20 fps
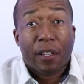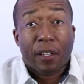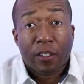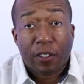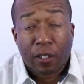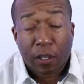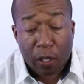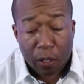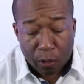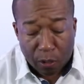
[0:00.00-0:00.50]

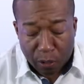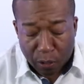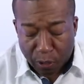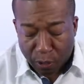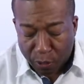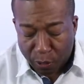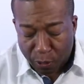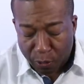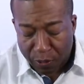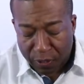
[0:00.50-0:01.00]
So
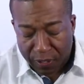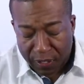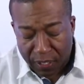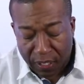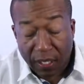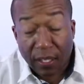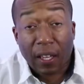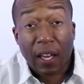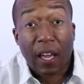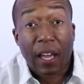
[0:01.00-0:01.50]
you
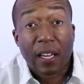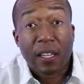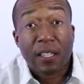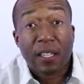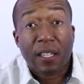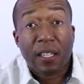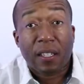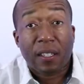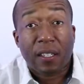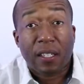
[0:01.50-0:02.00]
see the
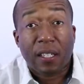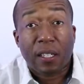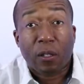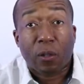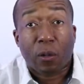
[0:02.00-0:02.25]
AT&T